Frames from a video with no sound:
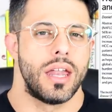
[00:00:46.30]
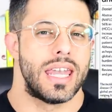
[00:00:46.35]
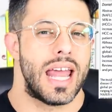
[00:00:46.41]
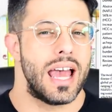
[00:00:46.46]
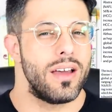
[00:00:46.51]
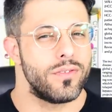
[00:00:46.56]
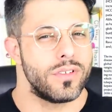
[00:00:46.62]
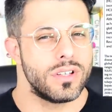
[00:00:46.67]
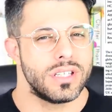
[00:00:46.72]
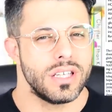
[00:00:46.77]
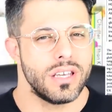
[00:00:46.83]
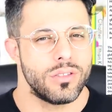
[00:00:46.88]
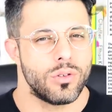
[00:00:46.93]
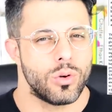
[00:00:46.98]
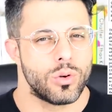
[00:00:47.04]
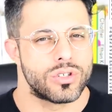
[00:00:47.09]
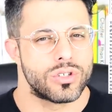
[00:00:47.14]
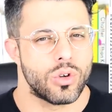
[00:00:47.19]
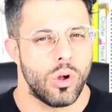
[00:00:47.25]
NAFLD,
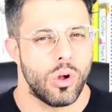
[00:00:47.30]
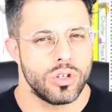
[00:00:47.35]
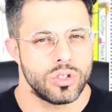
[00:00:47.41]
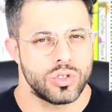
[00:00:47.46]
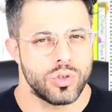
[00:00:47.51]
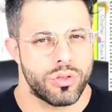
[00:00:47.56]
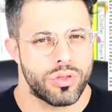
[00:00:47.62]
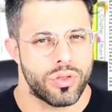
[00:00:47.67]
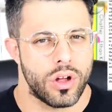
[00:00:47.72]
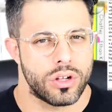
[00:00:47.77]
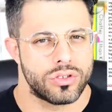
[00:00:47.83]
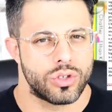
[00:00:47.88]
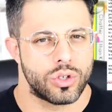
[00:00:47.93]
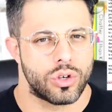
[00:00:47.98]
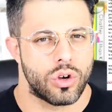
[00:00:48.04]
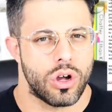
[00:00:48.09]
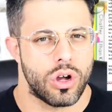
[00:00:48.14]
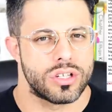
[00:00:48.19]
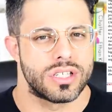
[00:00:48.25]
though, is also thought
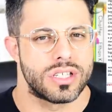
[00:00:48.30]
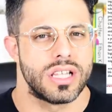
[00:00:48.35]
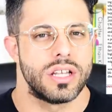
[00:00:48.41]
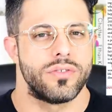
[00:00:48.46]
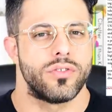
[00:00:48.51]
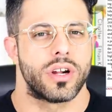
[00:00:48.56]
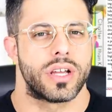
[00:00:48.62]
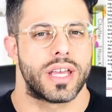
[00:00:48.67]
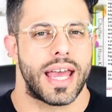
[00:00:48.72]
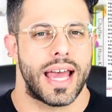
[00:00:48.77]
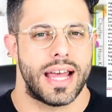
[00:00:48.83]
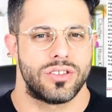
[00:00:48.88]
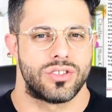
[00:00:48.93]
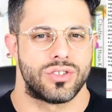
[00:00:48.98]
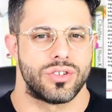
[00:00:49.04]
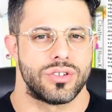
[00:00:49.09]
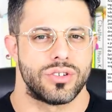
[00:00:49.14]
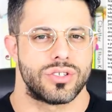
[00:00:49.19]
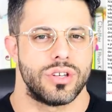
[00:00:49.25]
to cause liver
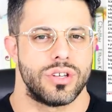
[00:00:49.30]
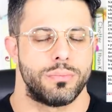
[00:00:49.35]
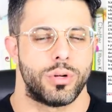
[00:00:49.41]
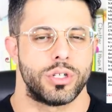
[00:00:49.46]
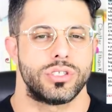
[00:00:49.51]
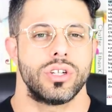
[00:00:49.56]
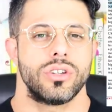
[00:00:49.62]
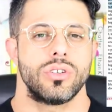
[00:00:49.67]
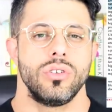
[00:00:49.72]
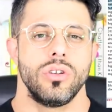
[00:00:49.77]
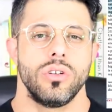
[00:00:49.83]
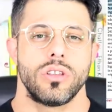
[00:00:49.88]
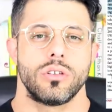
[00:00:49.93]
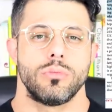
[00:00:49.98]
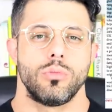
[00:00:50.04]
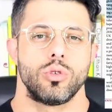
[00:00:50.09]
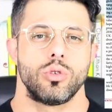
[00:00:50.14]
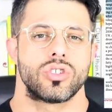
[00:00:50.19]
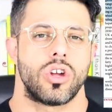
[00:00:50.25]
cancers,
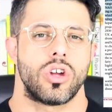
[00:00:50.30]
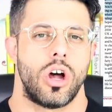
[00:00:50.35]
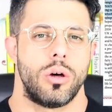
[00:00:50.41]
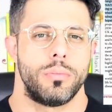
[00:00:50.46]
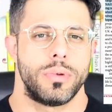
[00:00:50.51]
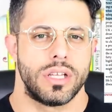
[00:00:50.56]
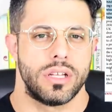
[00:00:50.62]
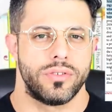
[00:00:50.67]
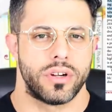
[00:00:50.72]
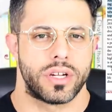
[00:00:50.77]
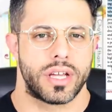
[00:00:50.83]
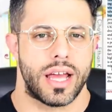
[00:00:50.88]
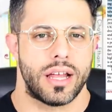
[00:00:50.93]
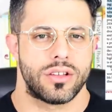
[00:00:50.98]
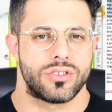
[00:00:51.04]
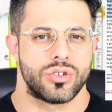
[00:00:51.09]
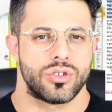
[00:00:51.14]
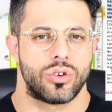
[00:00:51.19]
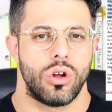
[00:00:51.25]
particularly the most common liver
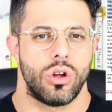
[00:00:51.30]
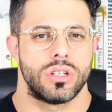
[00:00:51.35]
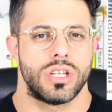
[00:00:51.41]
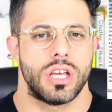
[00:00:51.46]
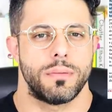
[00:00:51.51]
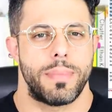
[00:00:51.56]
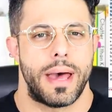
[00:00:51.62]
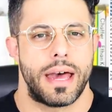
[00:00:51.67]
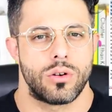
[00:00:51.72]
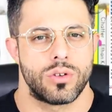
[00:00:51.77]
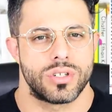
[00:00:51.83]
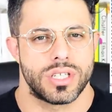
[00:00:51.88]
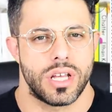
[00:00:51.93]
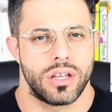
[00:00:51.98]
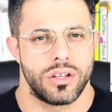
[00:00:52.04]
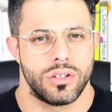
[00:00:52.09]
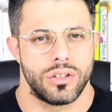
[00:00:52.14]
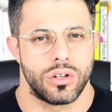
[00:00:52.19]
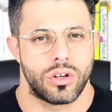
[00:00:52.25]
cancer called
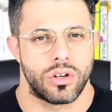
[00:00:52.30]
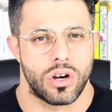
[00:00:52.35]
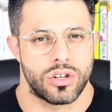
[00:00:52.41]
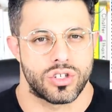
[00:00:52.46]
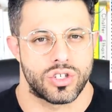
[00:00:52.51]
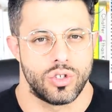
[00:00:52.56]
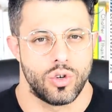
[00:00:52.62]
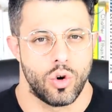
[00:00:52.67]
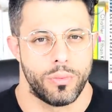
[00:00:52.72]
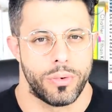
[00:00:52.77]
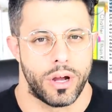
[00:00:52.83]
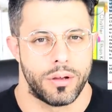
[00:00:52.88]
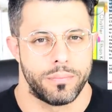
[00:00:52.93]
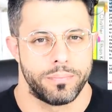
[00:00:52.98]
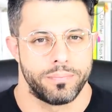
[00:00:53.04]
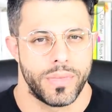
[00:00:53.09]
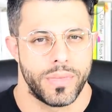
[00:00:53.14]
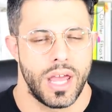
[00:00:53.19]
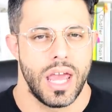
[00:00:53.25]
hepatocellular carcinoma.
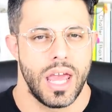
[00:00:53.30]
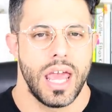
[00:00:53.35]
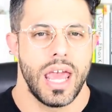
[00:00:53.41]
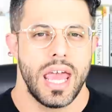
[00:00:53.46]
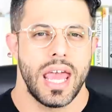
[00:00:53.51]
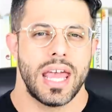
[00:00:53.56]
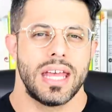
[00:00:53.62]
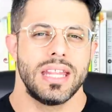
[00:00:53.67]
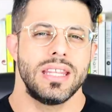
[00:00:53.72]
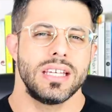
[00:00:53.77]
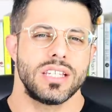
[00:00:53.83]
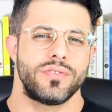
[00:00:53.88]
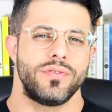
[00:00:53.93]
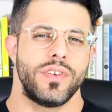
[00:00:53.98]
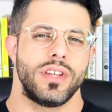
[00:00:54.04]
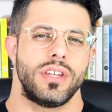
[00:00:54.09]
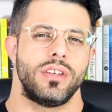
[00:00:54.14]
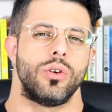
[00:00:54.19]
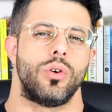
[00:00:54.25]
In
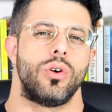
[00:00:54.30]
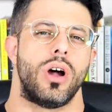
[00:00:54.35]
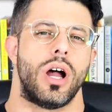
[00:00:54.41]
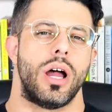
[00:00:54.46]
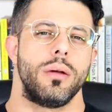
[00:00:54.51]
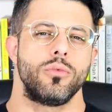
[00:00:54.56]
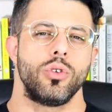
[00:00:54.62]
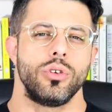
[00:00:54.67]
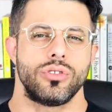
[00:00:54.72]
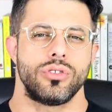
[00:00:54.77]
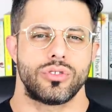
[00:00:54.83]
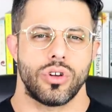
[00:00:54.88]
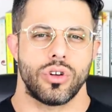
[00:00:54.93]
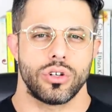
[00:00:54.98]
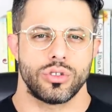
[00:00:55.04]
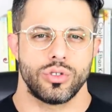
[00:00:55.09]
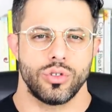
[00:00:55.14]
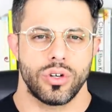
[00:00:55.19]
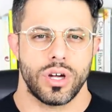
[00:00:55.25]
this video, I'm going to
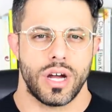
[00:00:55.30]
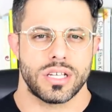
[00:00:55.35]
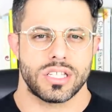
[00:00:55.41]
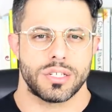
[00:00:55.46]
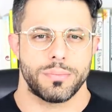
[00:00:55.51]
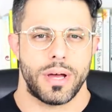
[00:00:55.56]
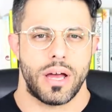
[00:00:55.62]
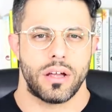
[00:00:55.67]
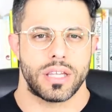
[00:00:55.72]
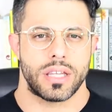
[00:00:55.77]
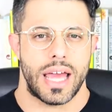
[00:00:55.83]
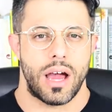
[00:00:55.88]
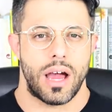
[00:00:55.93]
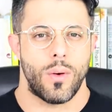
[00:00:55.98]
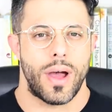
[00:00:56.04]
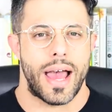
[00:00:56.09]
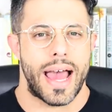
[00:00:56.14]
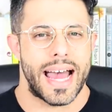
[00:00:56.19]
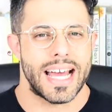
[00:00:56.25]
talk to you guys about
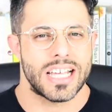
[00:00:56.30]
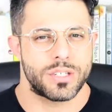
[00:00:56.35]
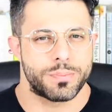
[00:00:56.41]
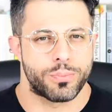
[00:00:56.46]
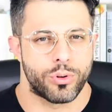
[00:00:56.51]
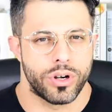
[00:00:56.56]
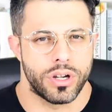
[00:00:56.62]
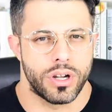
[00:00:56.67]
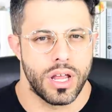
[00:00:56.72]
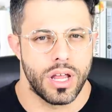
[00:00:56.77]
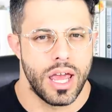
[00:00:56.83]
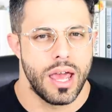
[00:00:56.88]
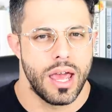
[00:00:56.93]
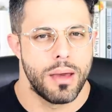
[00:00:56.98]
how aspirin